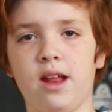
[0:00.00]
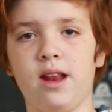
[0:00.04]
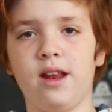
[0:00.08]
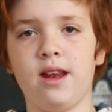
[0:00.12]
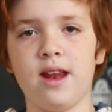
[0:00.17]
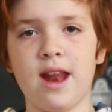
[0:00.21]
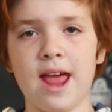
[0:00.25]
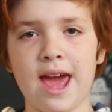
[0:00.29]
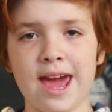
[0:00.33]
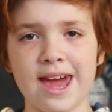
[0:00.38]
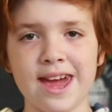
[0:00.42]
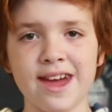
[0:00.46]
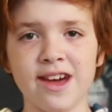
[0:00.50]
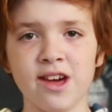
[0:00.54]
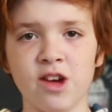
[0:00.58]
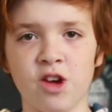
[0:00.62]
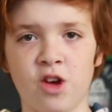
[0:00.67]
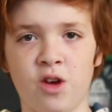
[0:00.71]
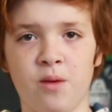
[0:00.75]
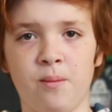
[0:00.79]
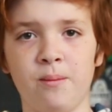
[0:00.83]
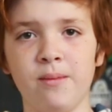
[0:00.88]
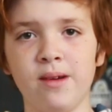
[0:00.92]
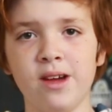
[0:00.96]
In
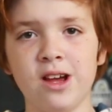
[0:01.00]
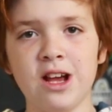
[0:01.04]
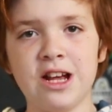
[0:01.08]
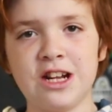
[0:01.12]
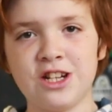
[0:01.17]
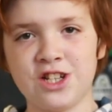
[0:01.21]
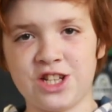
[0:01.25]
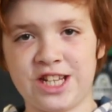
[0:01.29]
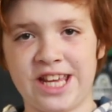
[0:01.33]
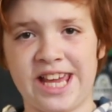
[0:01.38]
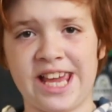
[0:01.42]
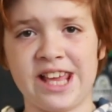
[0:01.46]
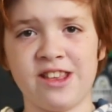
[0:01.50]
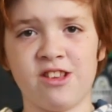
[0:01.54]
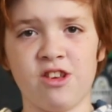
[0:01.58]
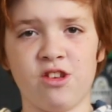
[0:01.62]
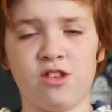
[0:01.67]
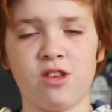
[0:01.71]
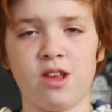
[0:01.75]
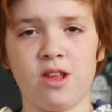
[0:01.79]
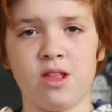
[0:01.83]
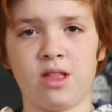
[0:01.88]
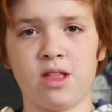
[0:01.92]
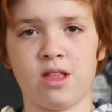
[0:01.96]
Nahum,
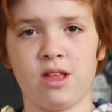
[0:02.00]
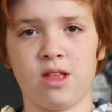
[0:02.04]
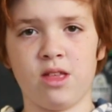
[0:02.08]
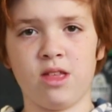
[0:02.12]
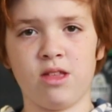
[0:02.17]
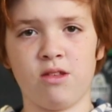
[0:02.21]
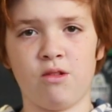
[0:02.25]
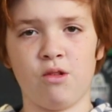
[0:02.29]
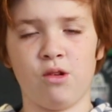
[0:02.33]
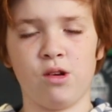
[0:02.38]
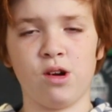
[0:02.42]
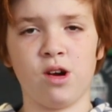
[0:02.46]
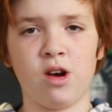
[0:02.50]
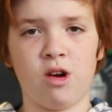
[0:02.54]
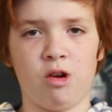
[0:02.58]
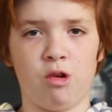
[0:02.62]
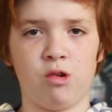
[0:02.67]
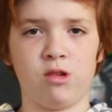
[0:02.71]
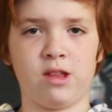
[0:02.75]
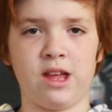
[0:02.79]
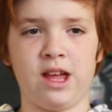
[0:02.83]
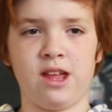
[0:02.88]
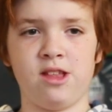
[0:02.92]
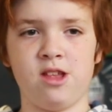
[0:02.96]
Jesus is the
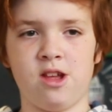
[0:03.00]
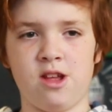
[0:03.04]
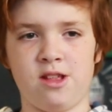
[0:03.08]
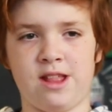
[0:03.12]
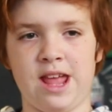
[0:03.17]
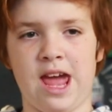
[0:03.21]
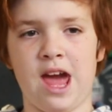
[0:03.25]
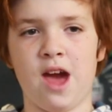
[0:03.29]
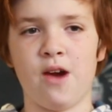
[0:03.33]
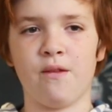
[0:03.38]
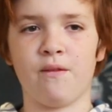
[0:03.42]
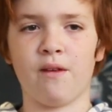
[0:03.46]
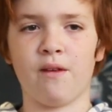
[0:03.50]
stronghold in the day